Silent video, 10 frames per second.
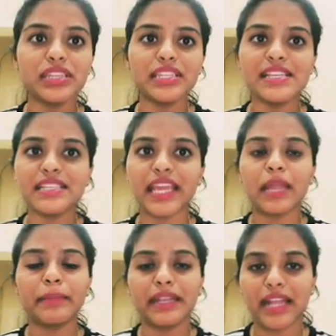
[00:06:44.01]
these
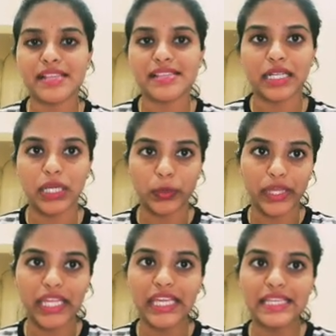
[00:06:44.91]
can be transacted
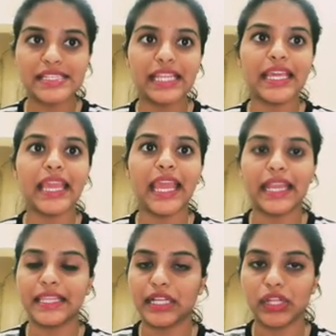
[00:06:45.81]
very easily,
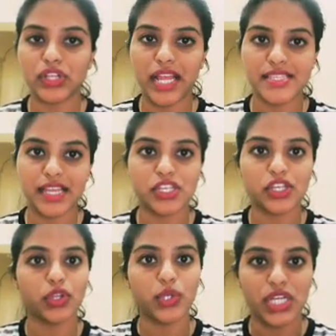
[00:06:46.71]
and the
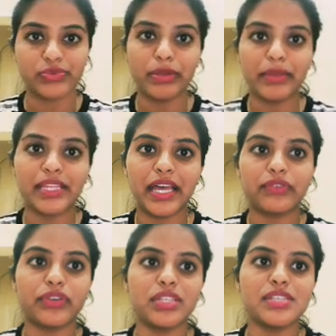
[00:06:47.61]
transaction cost will be there
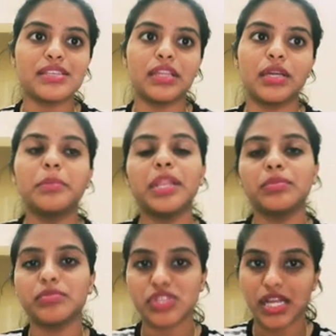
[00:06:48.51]
for this, and the
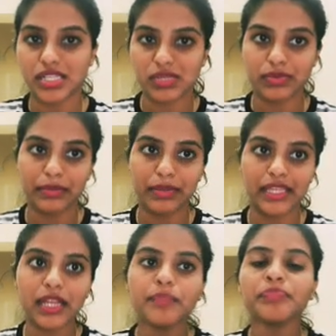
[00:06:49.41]
minimum charges will be
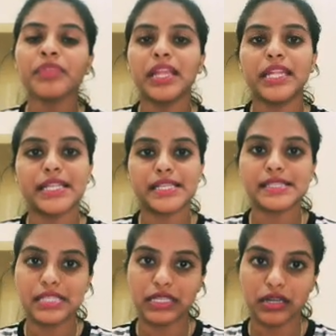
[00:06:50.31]
there. That is
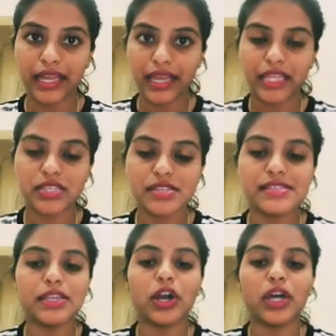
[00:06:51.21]
the
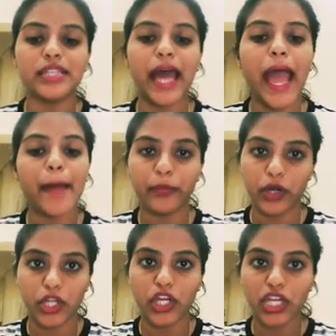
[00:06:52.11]
agency or the app
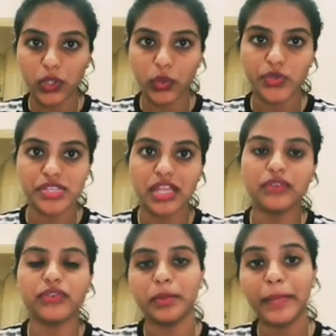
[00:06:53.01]
what you are using
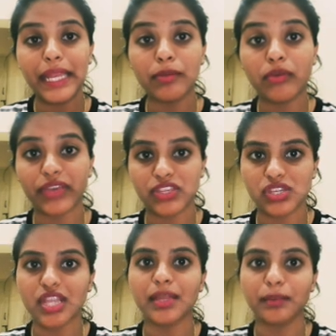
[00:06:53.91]
for the medium of
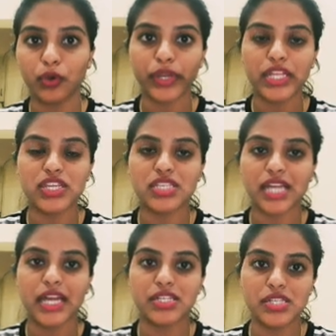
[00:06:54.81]
exchange, the brokerage
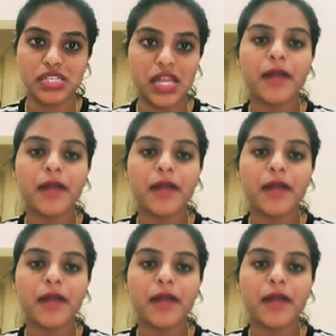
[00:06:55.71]
charges